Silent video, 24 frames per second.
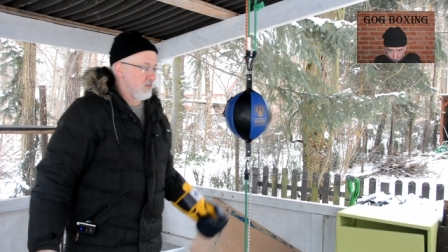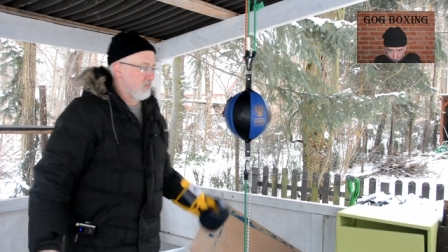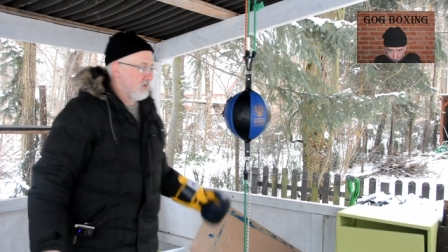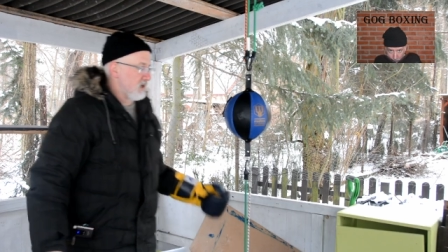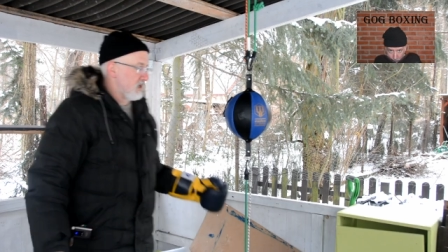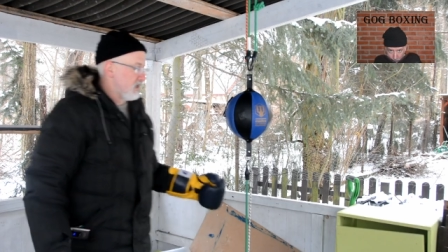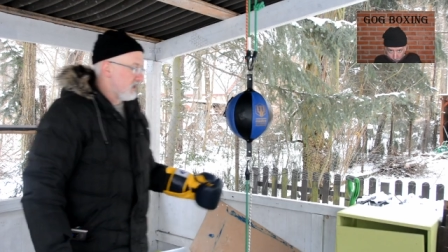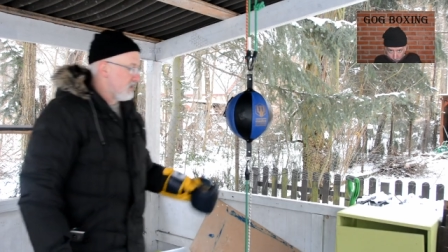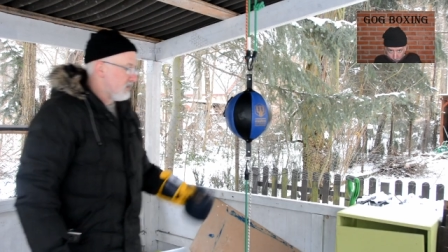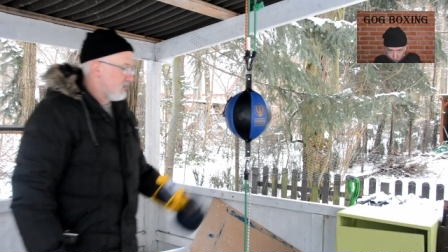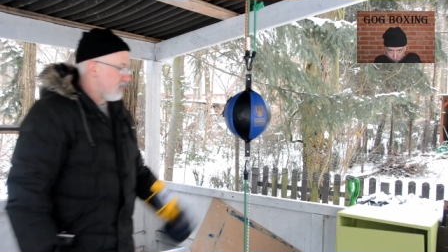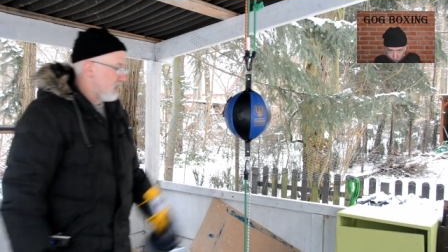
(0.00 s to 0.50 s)

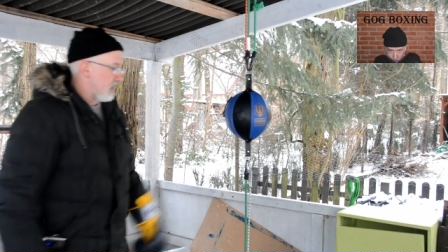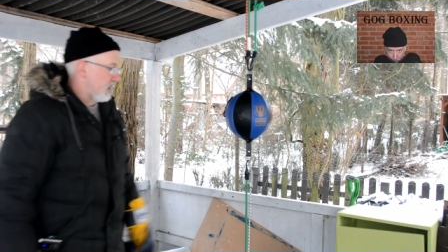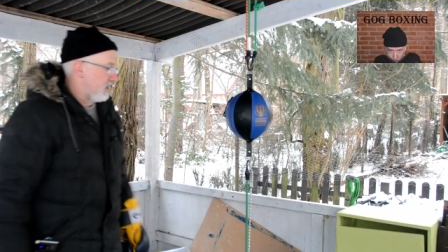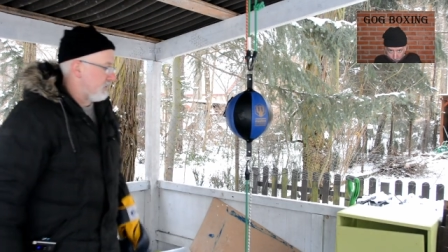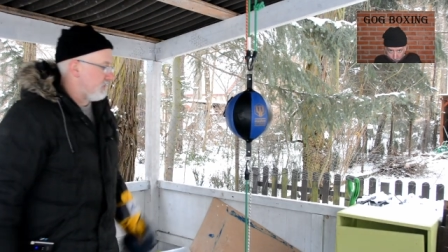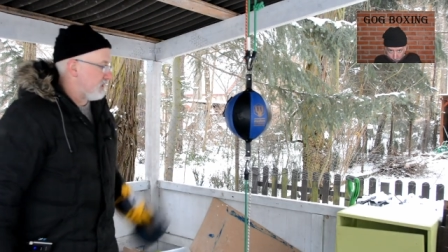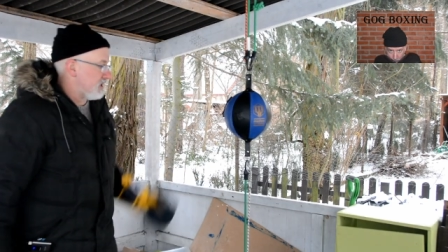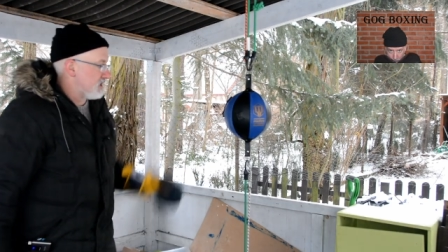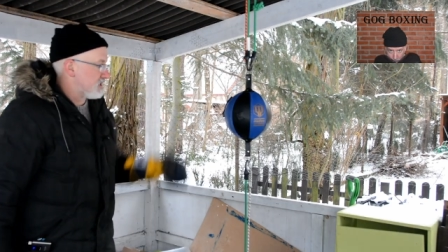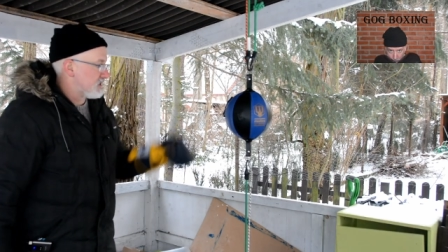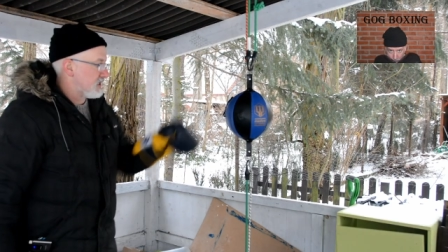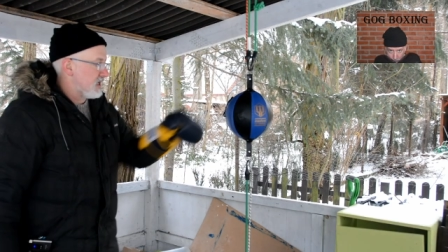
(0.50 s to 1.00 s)
But here I am.
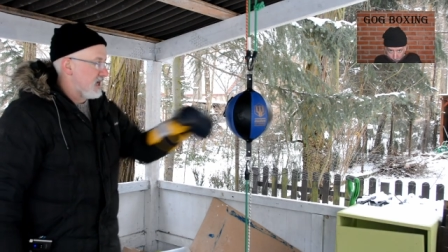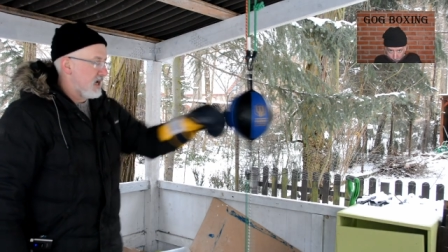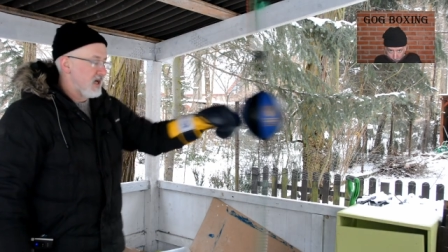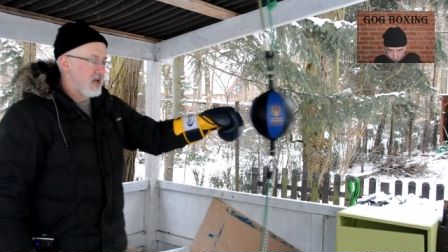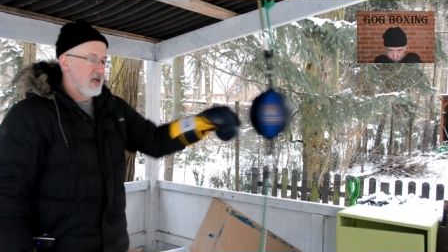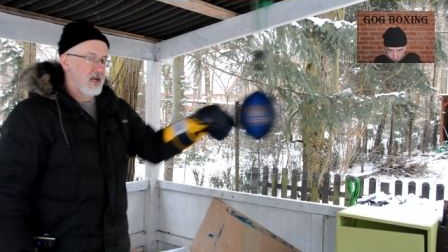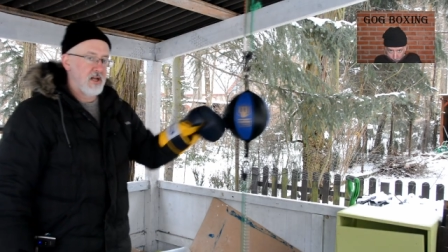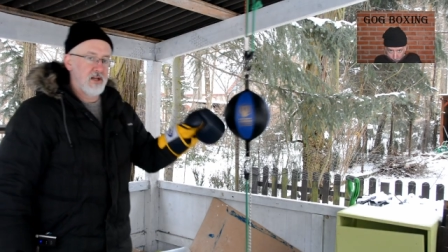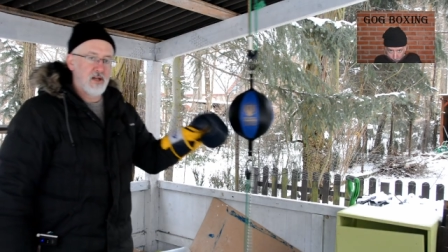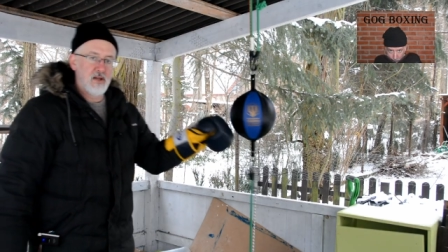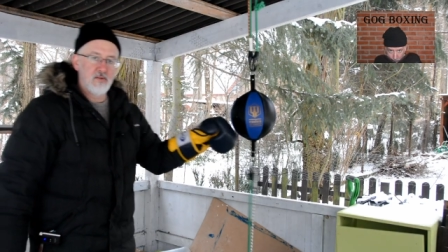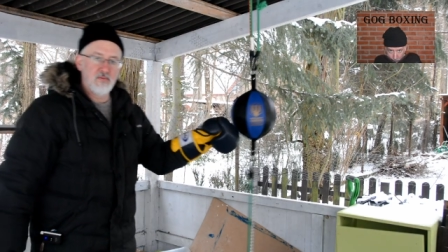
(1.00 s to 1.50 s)
It's
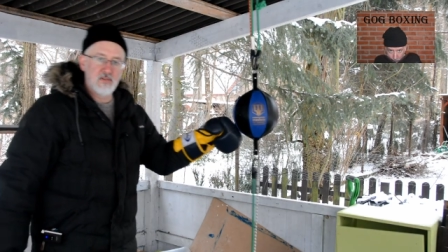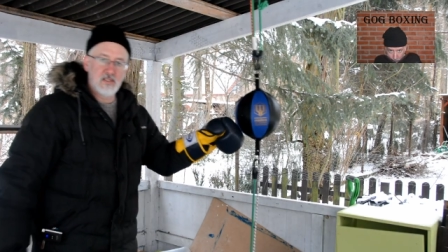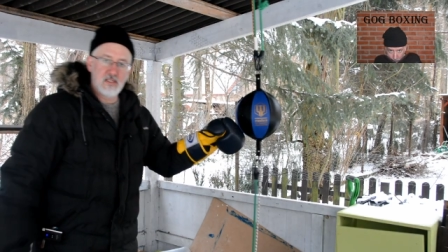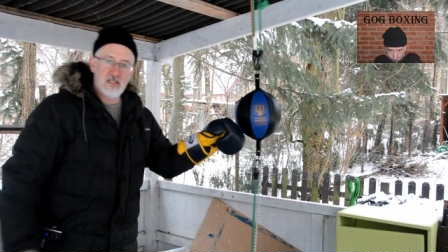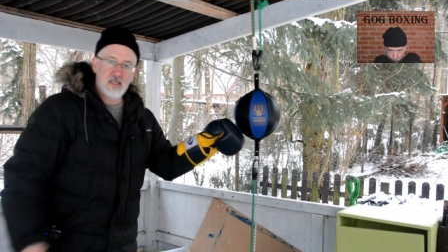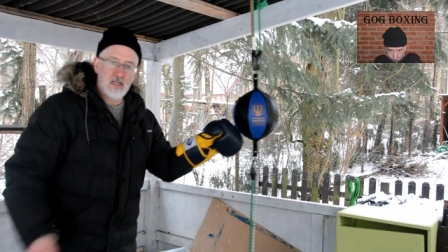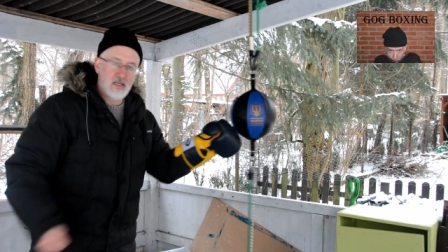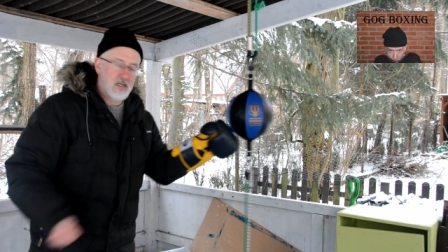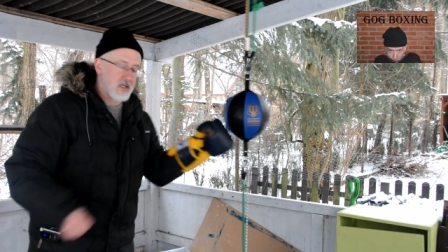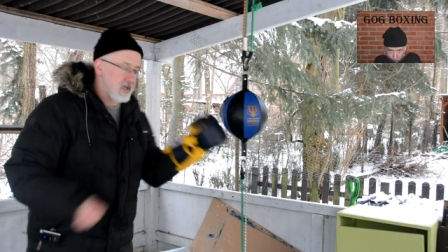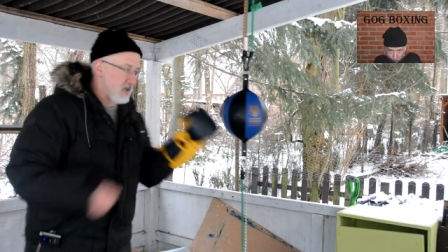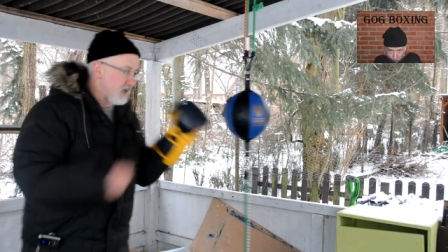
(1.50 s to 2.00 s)
got enough
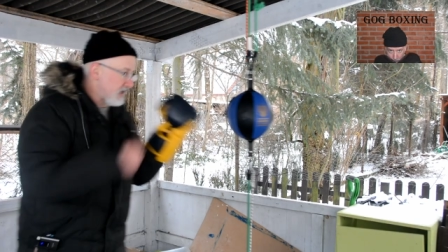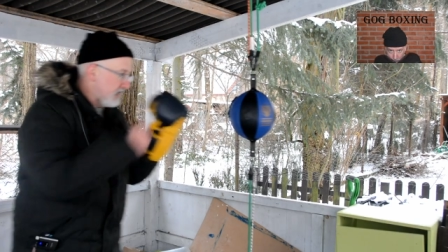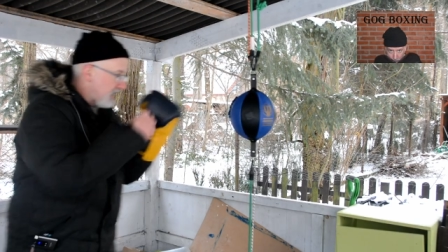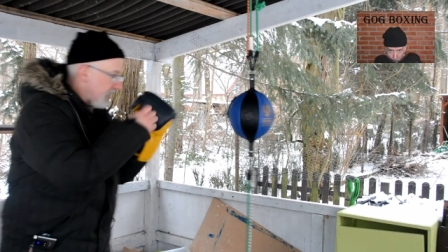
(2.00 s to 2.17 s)
zing in it